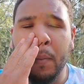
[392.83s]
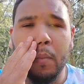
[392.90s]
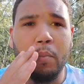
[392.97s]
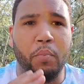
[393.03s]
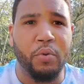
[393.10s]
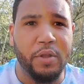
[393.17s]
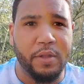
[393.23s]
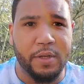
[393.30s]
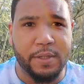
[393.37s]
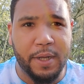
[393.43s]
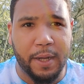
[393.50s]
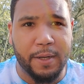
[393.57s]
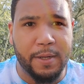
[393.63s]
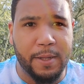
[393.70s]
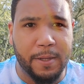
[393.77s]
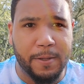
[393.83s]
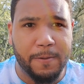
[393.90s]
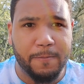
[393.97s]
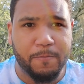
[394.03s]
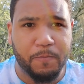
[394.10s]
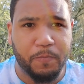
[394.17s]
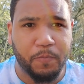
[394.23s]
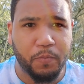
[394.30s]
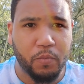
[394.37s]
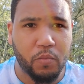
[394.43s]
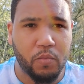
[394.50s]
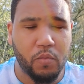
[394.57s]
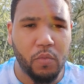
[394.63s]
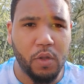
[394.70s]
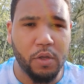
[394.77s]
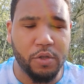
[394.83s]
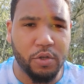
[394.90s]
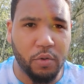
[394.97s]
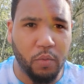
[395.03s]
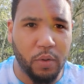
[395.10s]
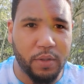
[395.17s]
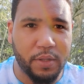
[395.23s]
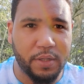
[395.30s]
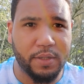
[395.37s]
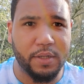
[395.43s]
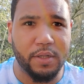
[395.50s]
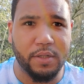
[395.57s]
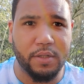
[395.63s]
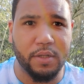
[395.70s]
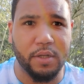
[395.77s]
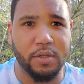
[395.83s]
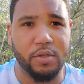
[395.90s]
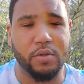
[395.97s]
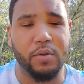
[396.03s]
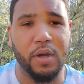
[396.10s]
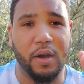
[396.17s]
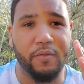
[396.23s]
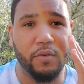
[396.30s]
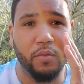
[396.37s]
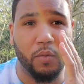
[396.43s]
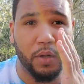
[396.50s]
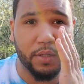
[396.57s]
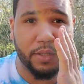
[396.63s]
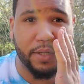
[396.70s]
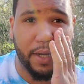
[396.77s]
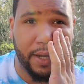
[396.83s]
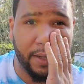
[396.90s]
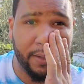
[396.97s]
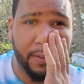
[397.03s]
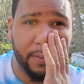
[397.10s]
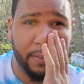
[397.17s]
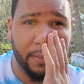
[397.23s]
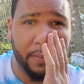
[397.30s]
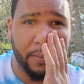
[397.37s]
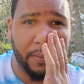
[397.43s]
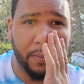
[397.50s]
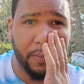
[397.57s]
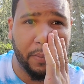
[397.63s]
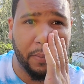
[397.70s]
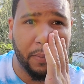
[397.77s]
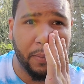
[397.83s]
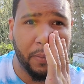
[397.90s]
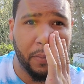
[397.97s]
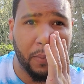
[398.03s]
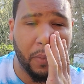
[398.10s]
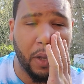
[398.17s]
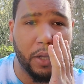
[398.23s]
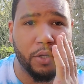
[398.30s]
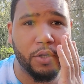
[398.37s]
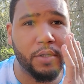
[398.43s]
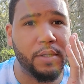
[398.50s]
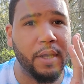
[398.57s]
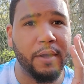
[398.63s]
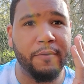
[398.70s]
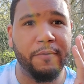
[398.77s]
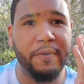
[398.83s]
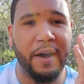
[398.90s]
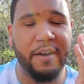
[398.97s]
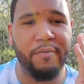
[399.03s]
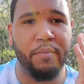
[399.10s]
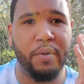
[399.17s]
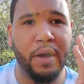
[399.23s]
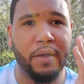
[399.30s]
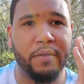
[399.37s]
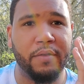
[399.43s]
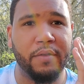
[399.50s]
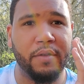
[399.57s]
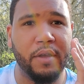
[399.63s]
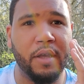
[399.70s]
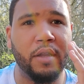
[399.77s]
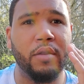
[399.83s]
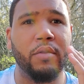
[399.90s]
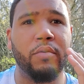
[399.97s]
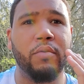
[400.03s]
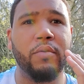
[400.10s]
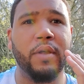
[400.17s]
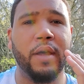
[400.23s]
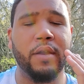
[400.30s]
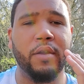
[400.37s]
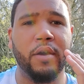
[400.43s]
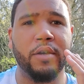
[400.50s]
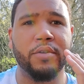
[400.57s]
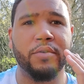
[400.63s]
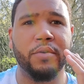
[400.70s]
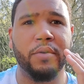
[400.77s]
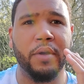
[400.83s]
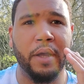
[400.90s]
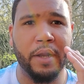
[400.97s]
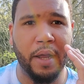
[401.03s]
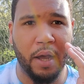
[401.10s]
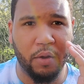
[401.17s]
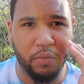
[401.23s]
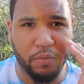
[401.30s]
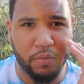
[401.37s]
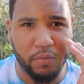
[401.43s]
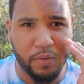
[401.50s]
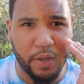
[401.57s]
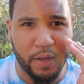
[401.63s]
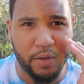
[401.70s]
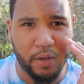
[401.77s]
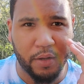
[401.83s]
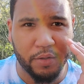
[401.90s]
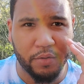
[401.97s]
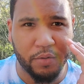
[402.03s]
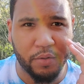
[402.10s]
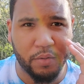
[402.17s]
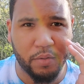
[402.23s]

breathing technique. So what this is you cover one side and just take 5 breaths in through that nostril and out through that nostril,